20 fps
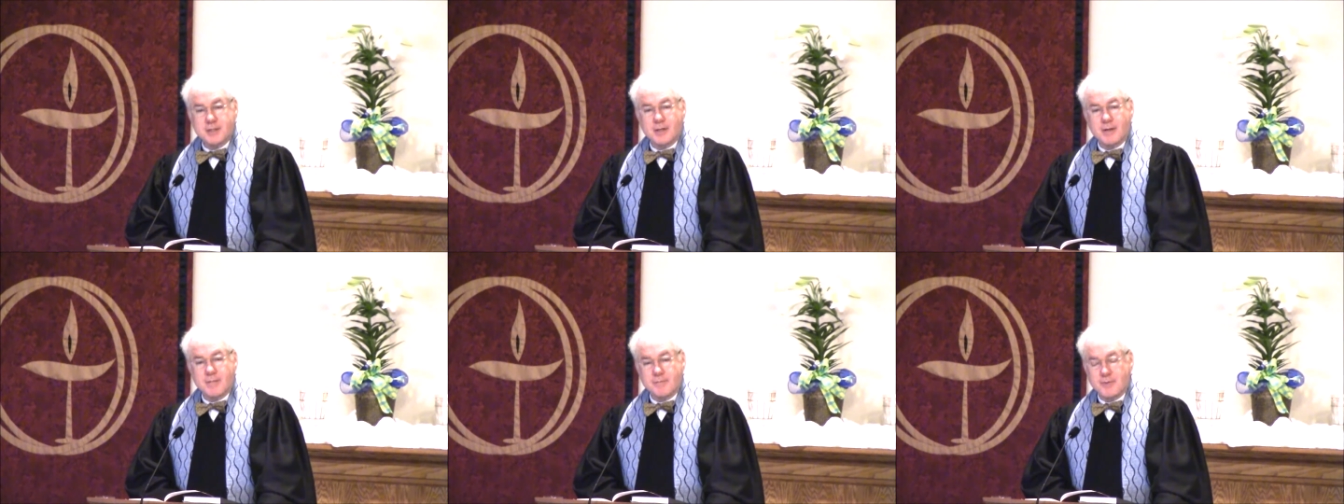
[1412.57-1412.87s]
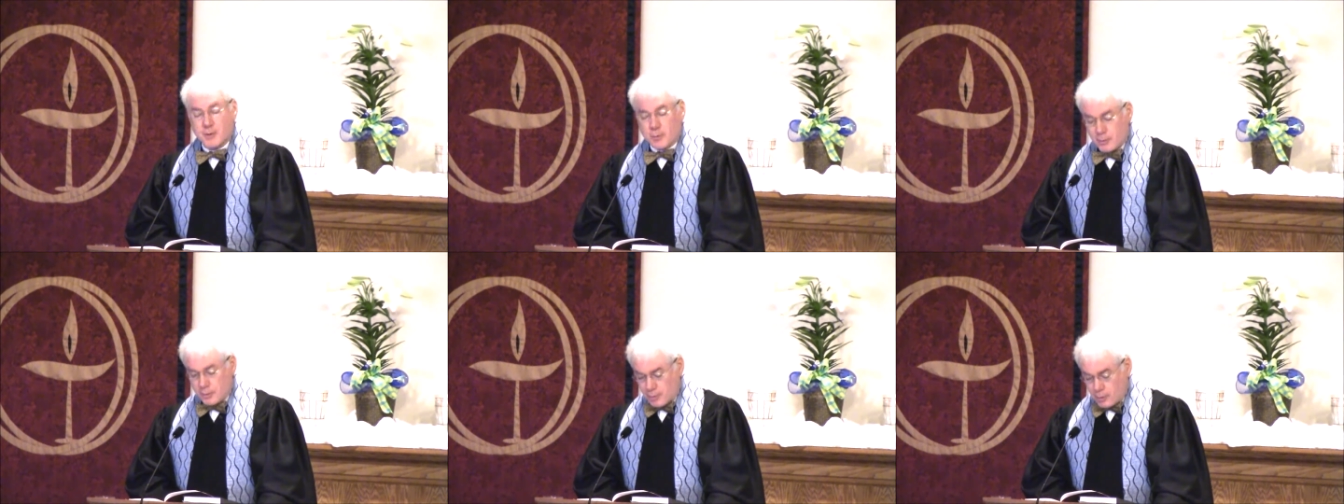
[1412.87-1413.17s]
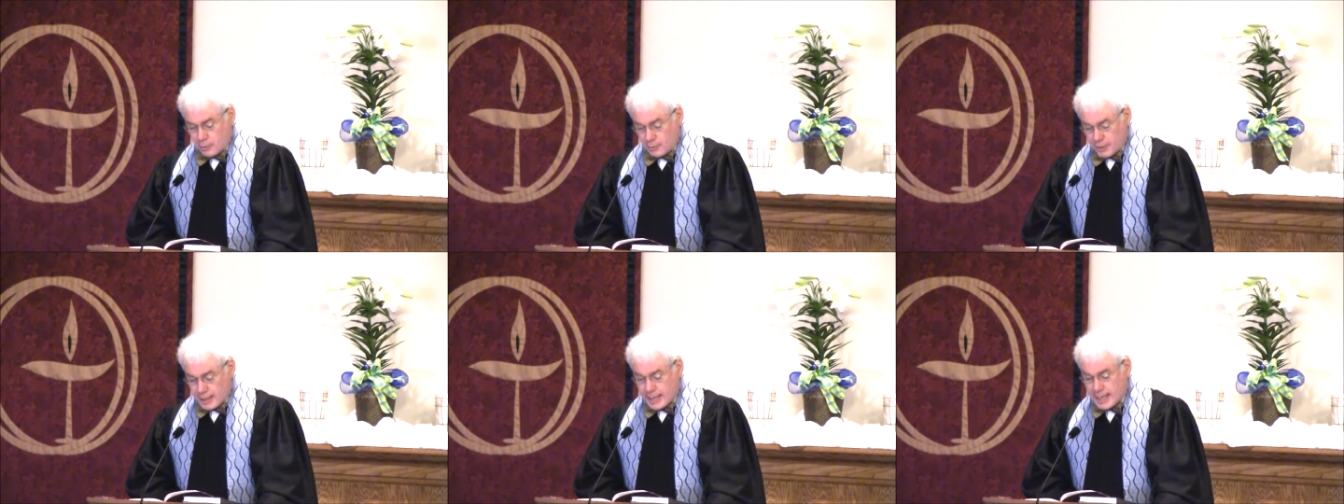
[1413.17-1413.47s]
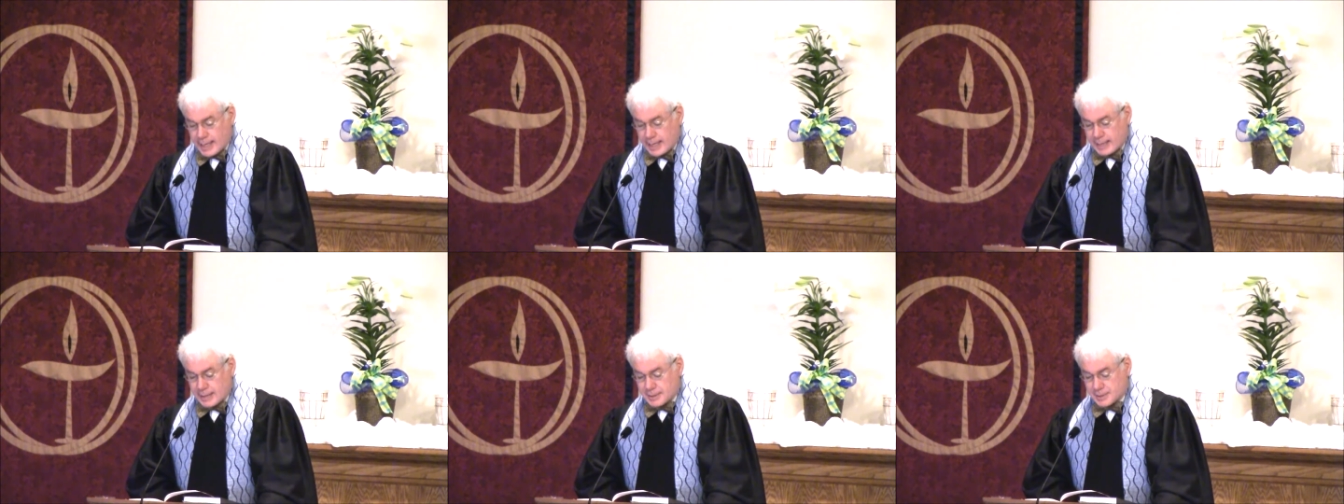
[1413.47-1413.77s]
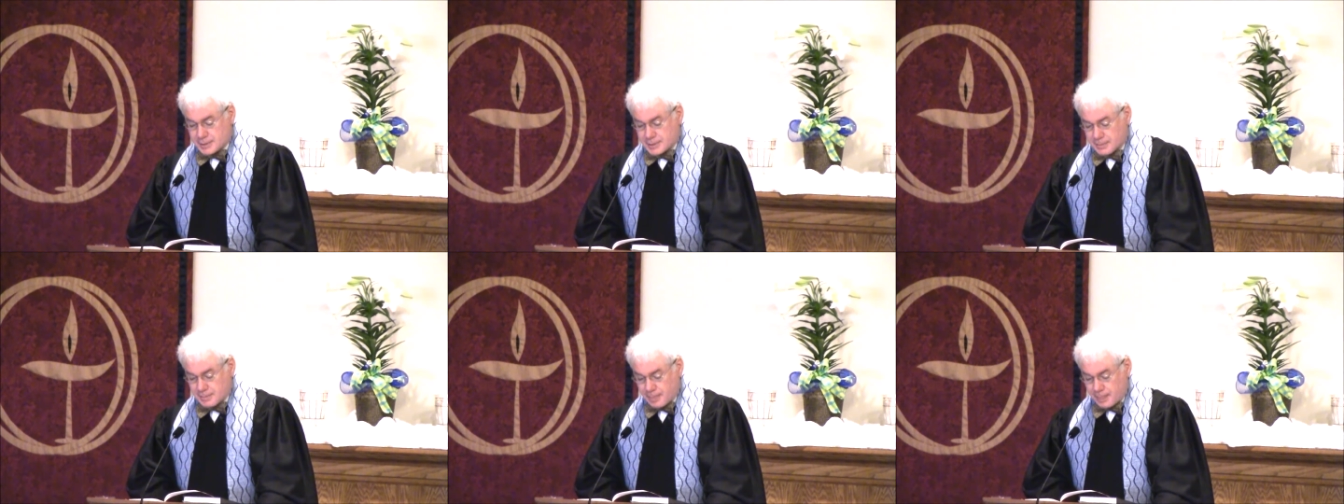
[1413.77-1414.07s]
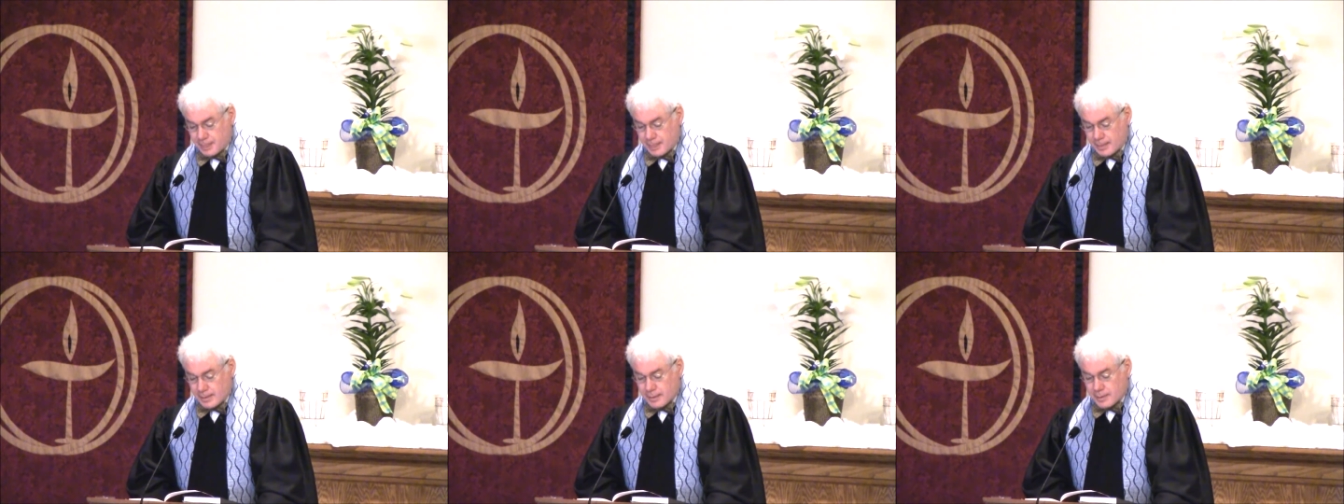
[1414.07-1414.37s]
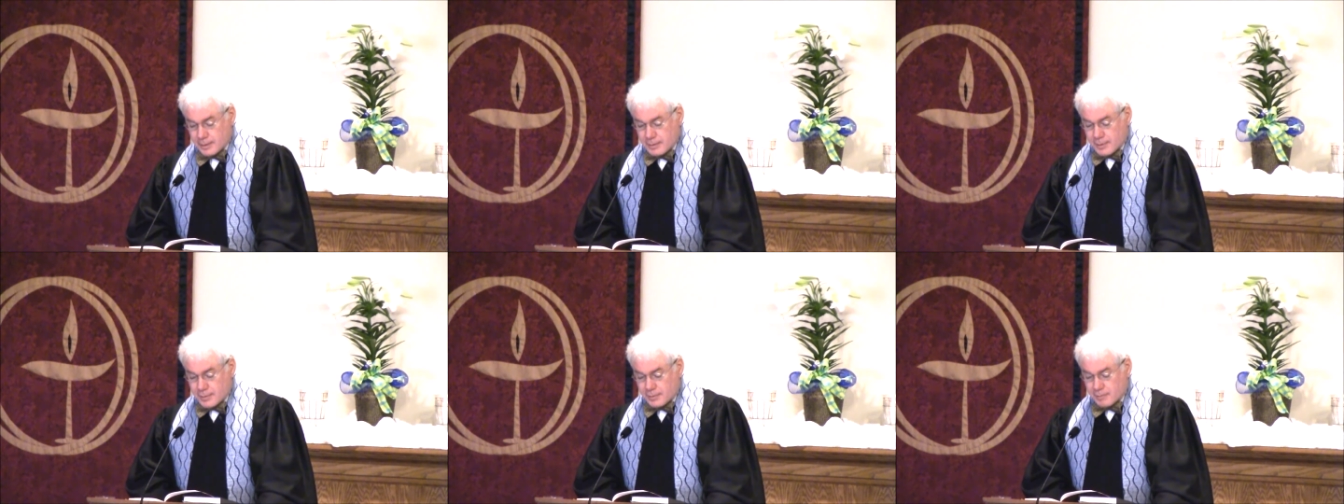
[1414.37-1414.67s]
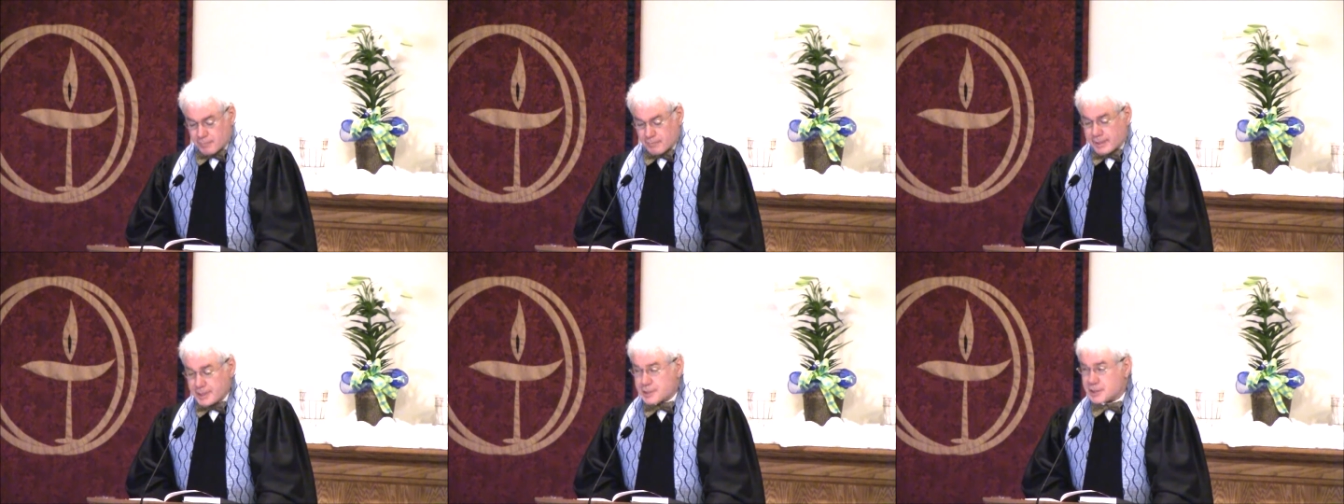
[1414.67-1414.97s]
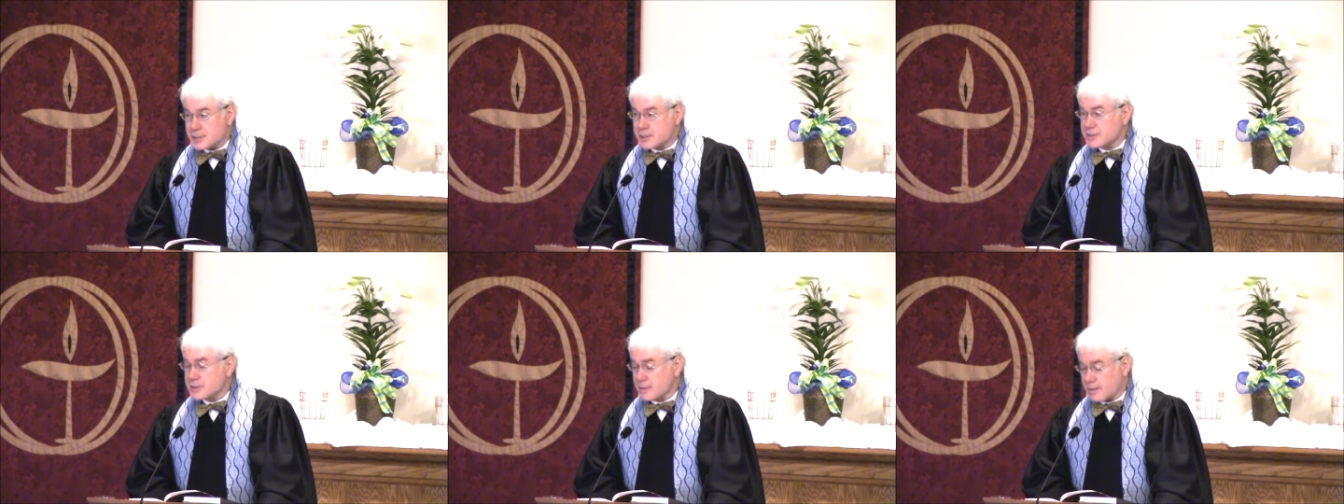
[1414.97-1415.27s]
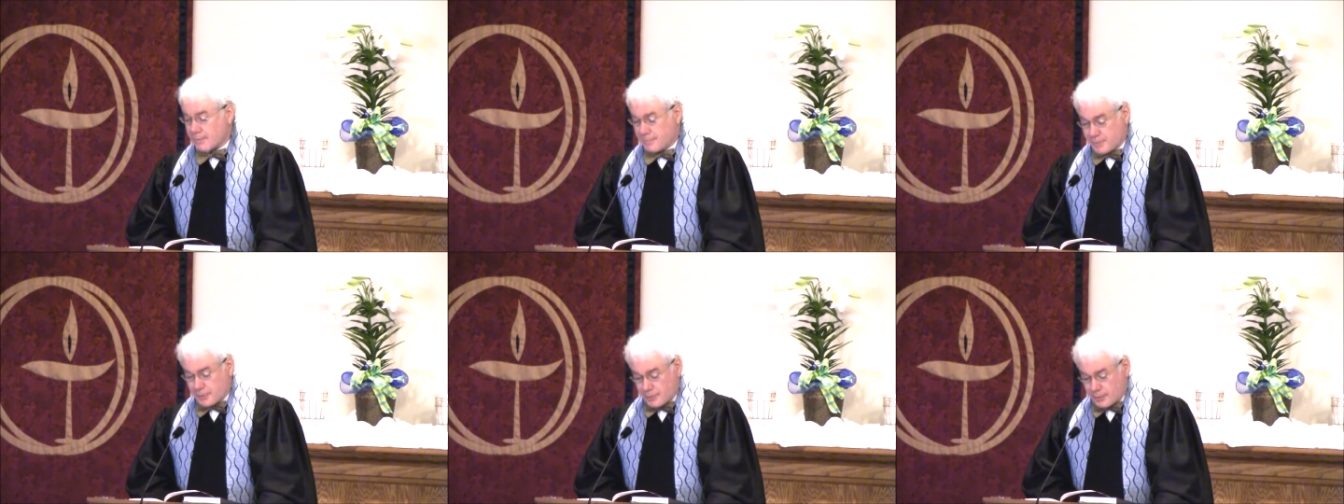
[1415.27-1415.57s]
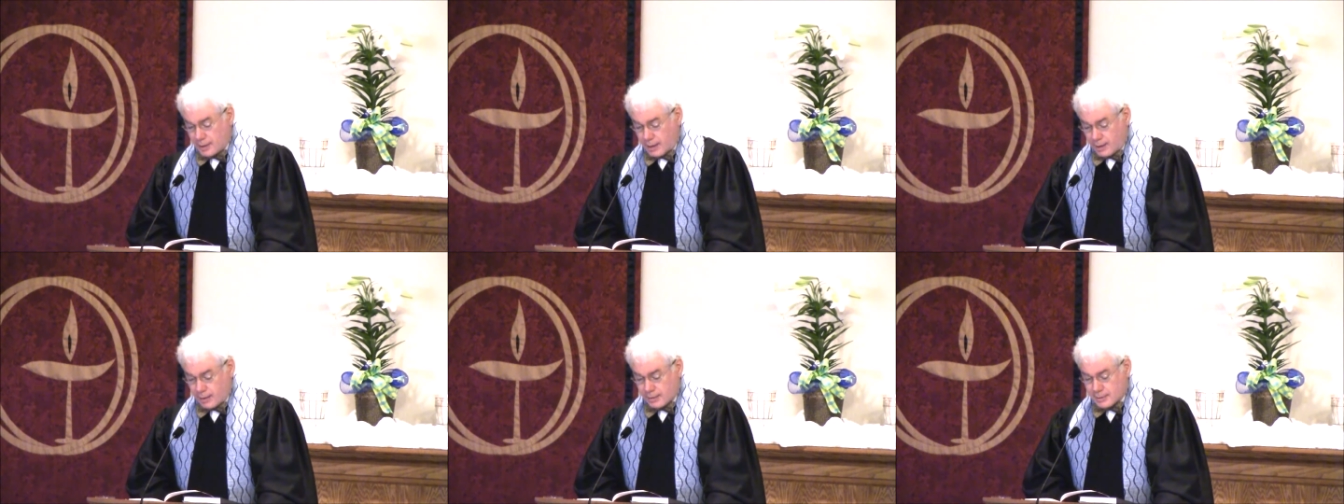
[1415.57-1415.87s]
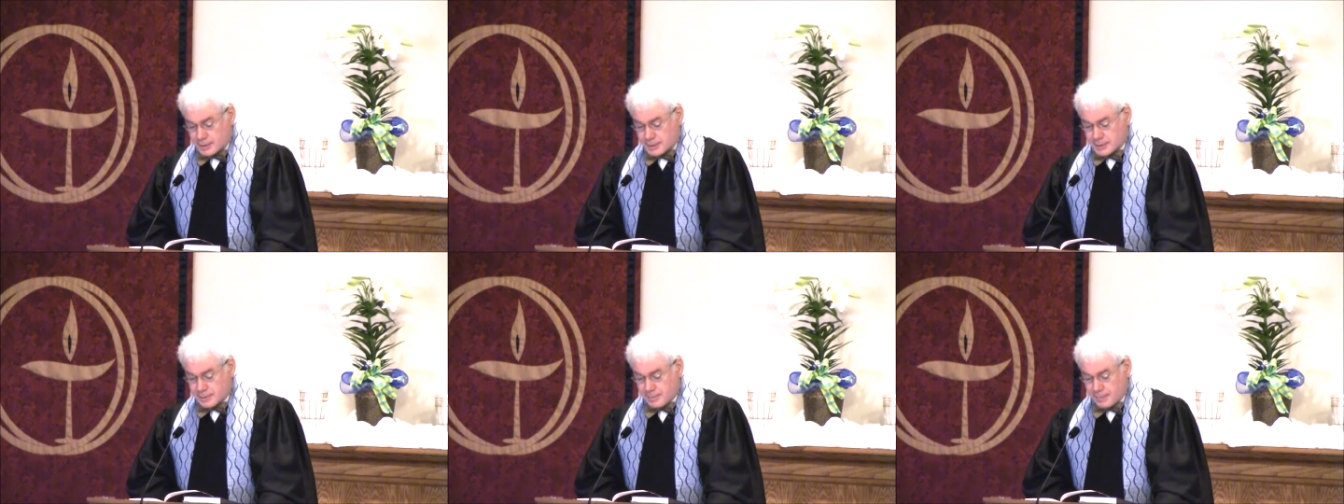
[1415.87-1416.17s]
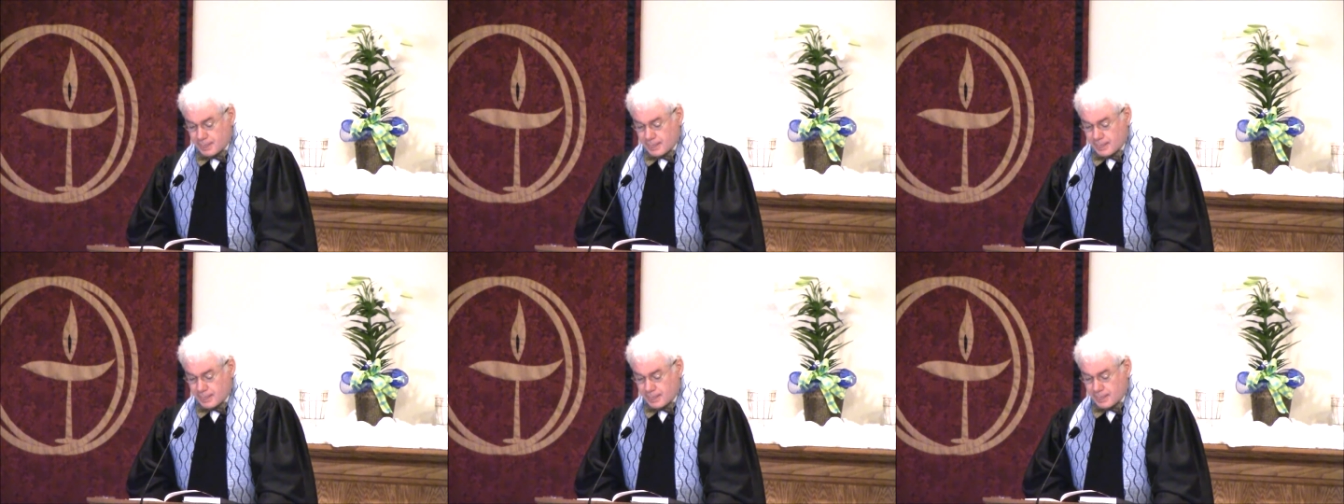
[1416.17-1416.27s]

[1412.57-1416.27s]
of your own hands, the reaches of your heart,